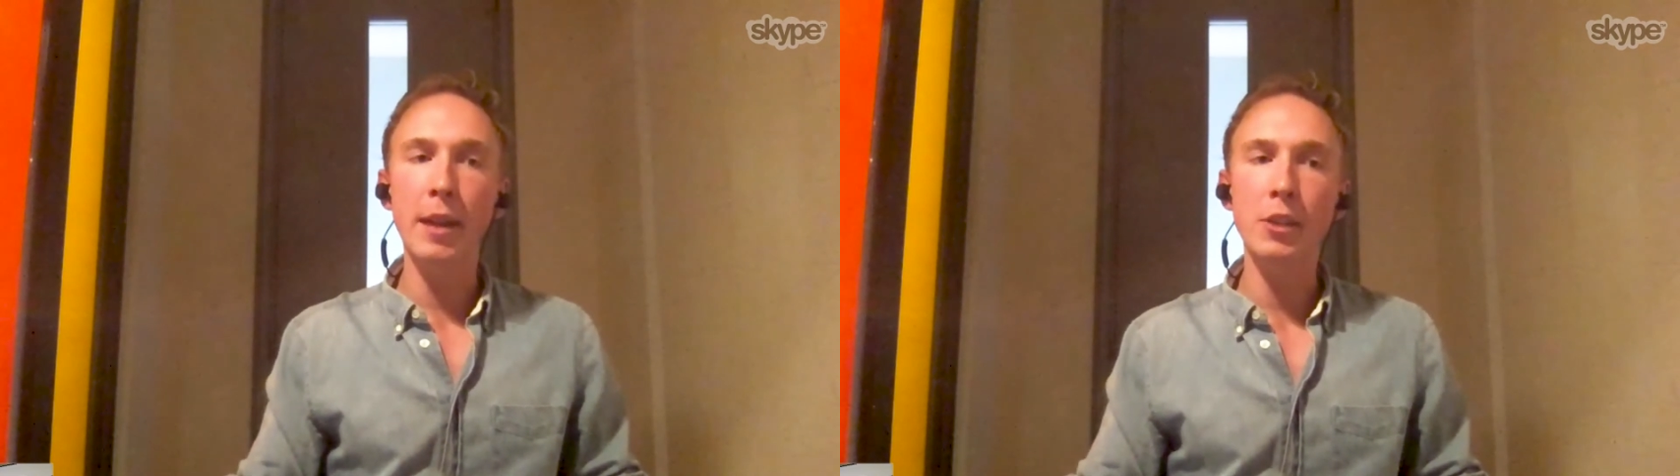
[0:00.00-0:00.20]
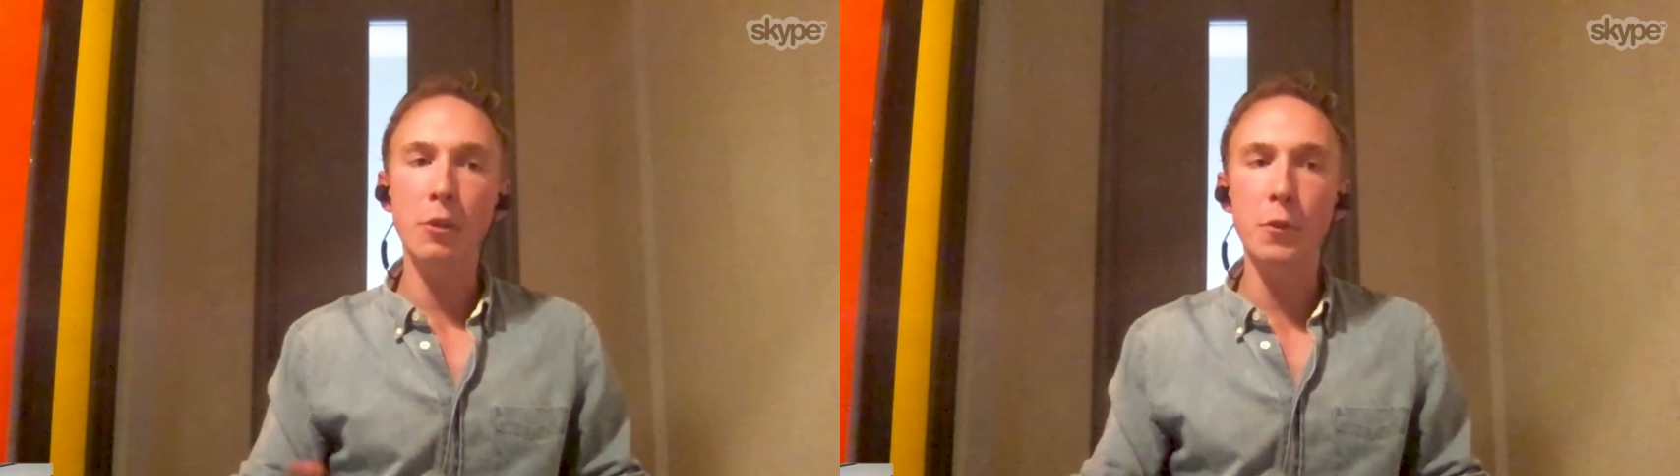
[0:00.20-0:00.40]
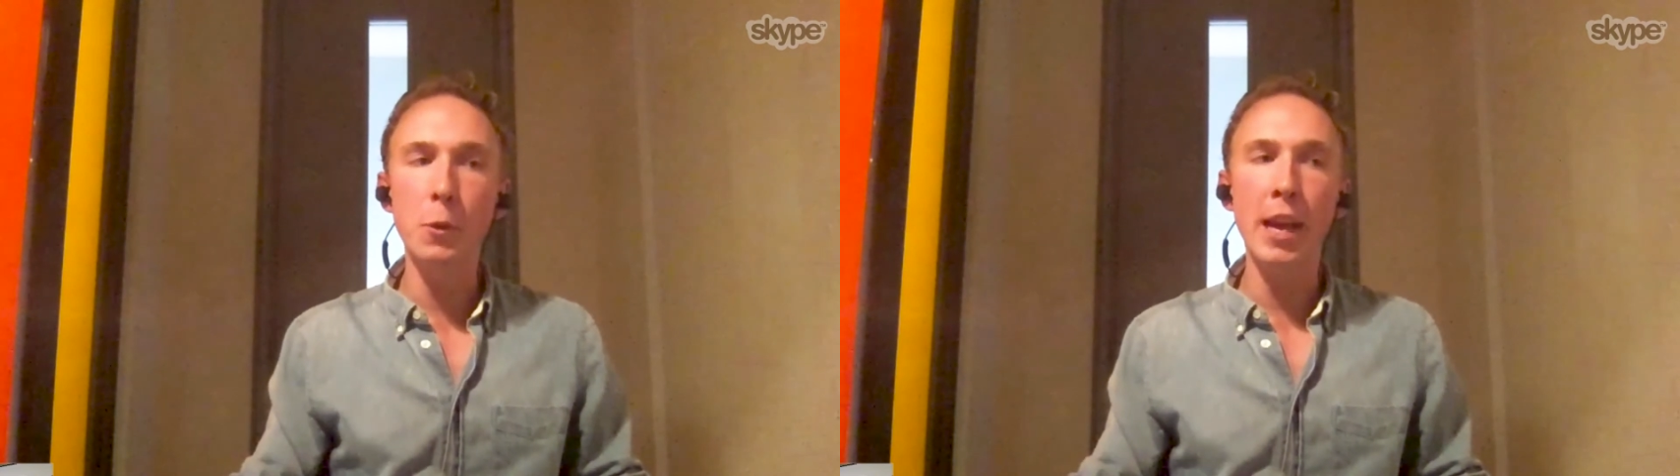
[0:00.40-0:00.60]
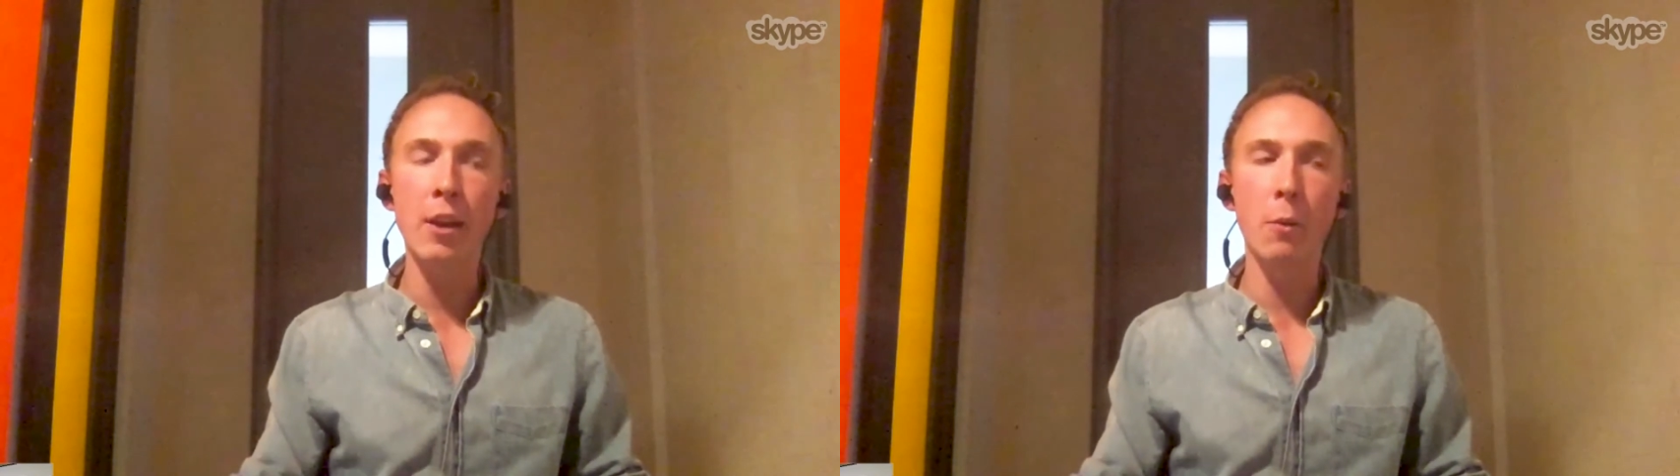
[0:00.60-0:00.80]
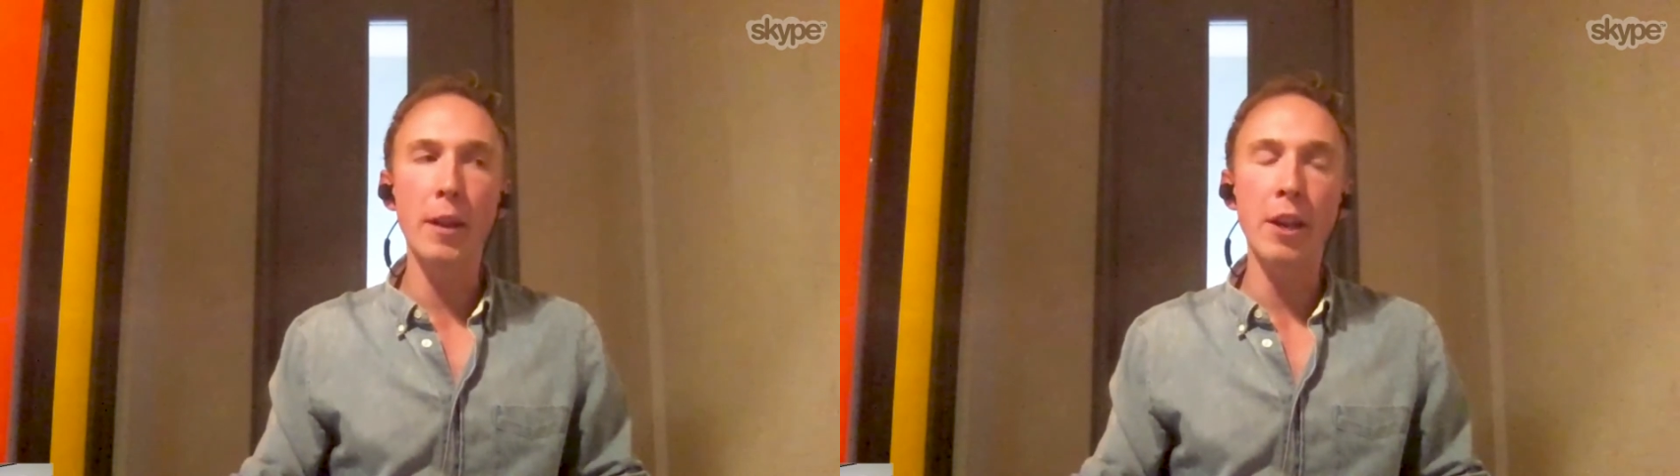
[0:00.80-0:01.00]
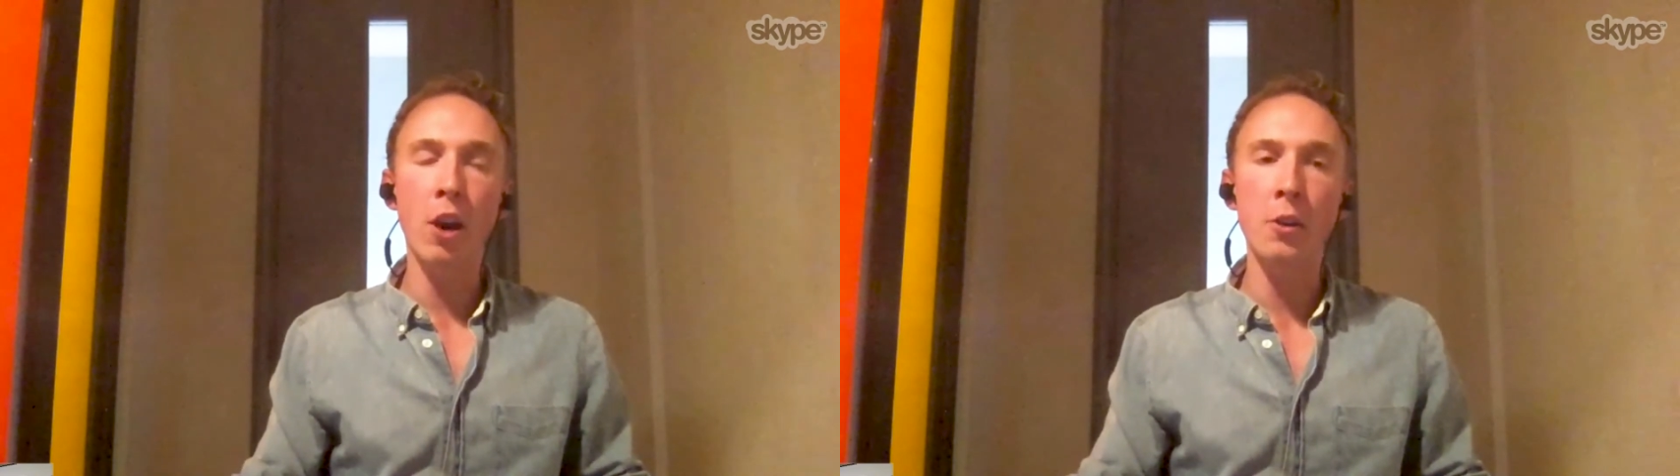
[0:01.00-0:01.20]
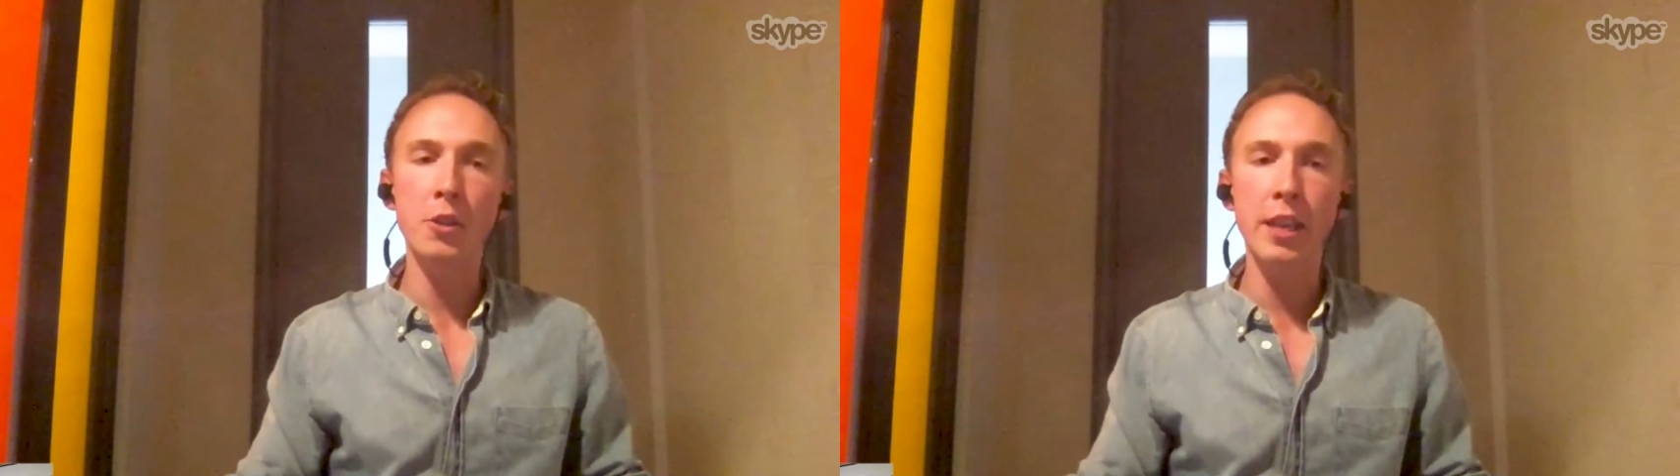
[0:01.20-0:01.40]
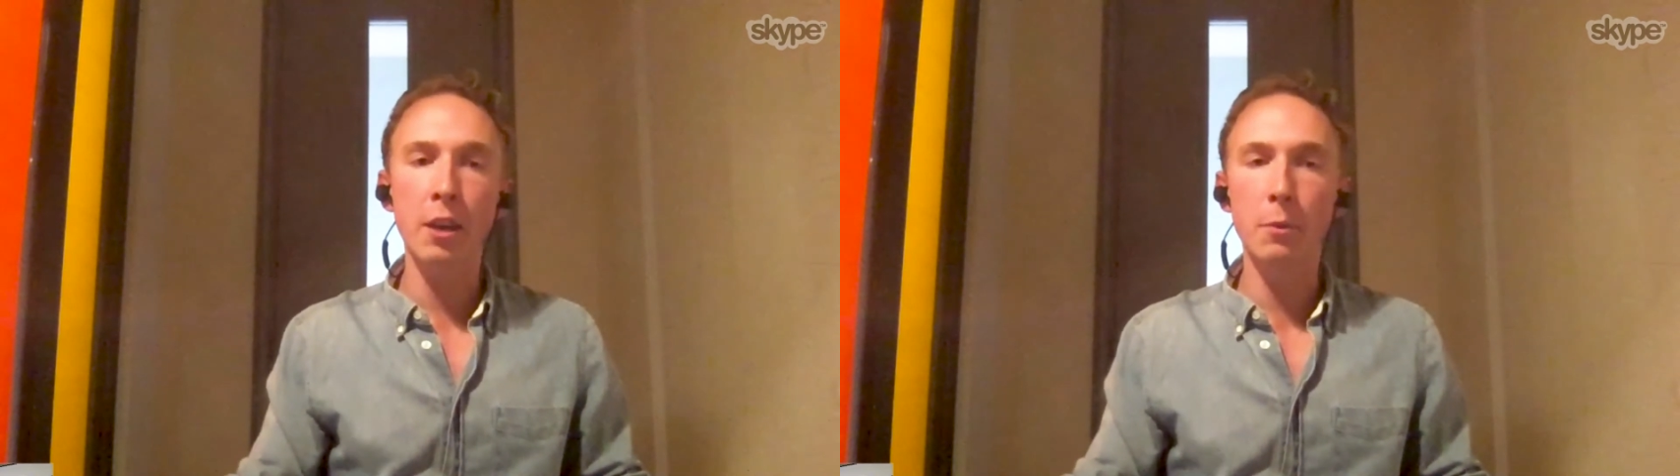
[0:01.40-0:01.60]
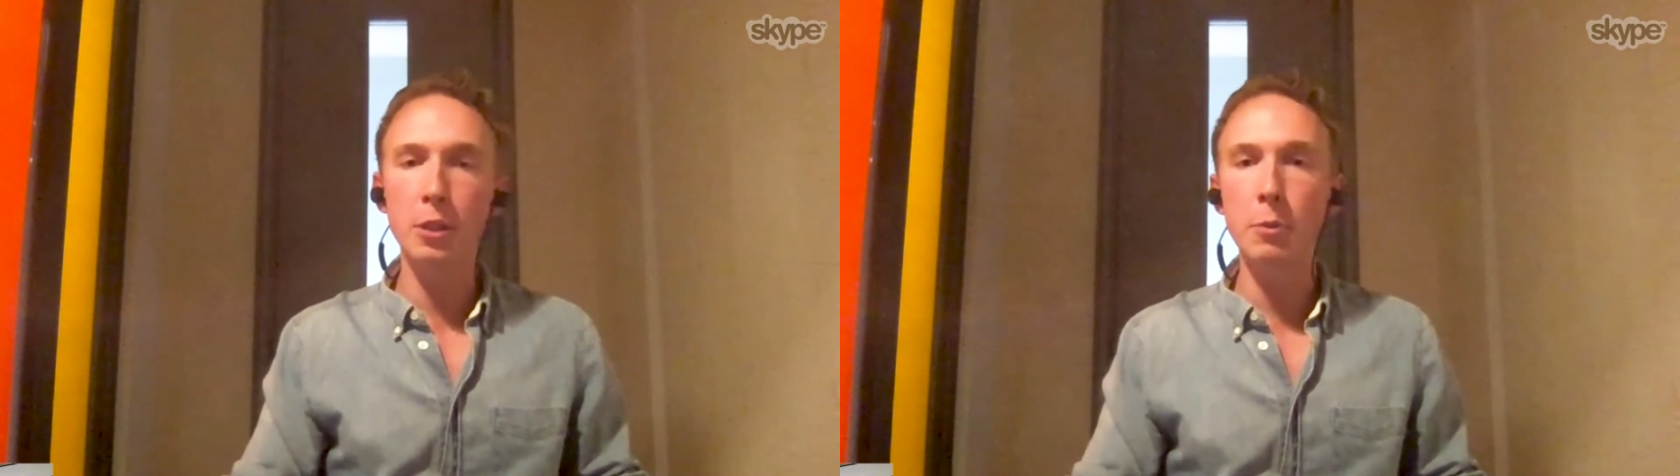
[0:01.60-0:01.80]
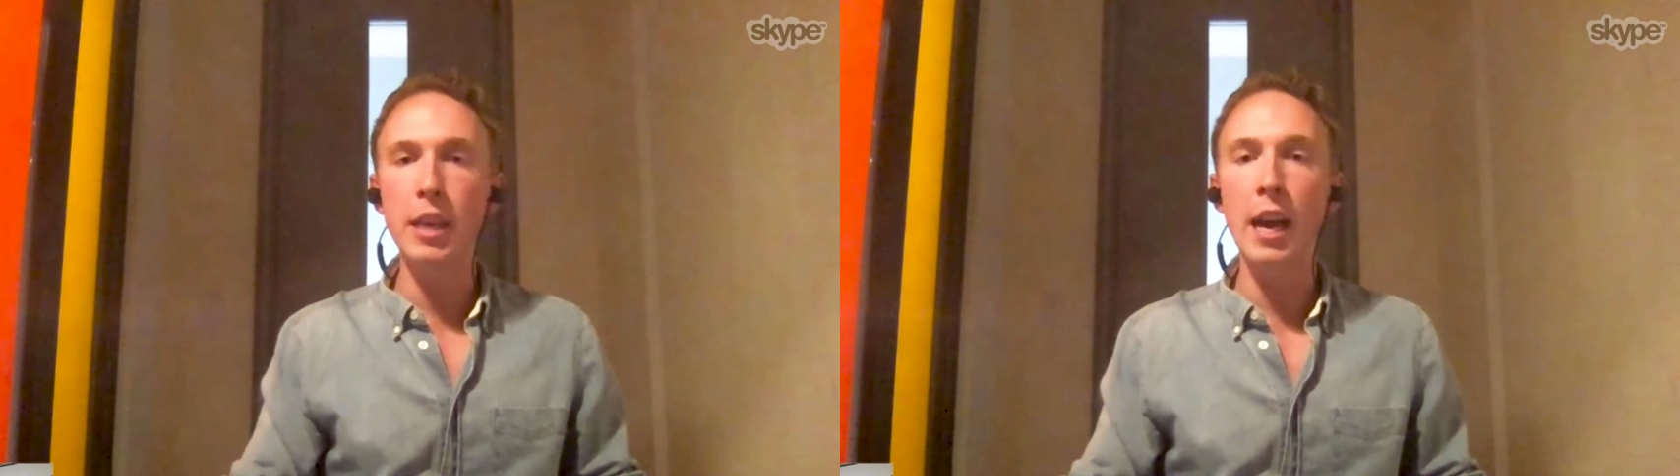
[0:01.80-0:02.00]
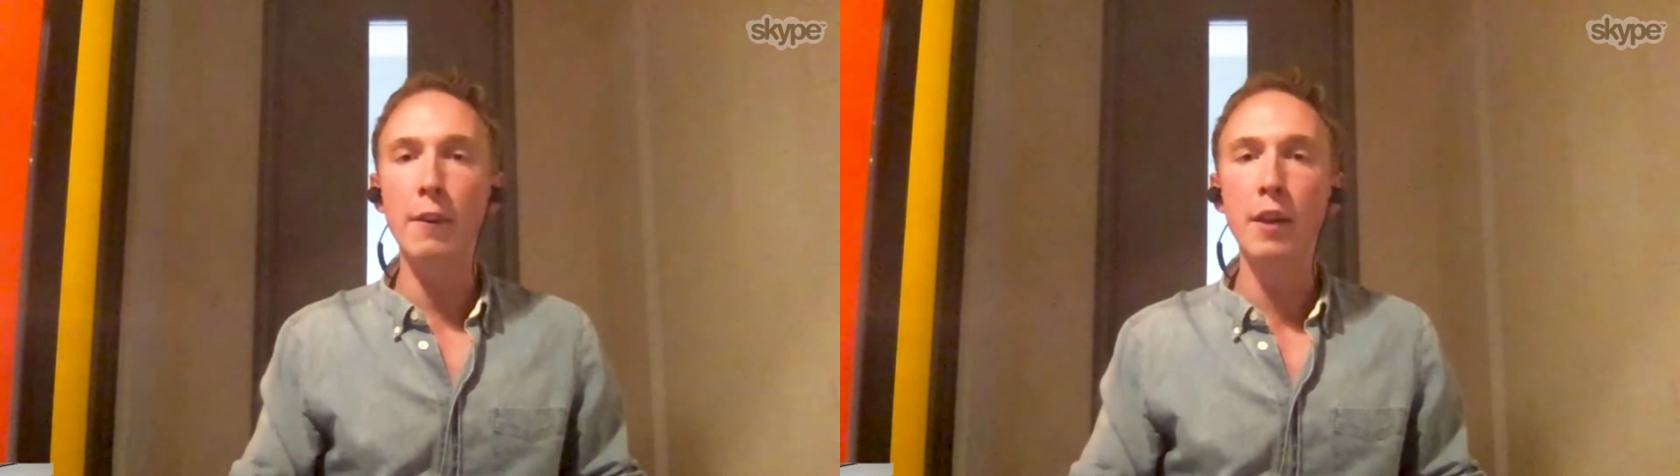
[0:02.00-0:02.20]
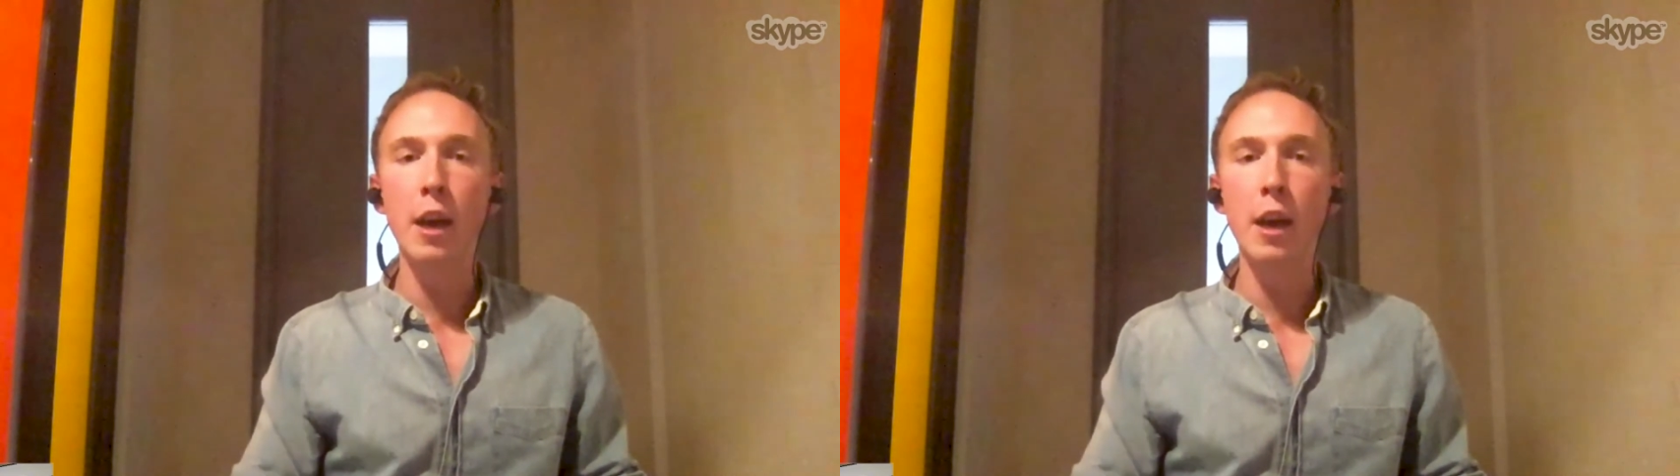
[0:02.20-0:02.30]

So if you can already auto scale, which we have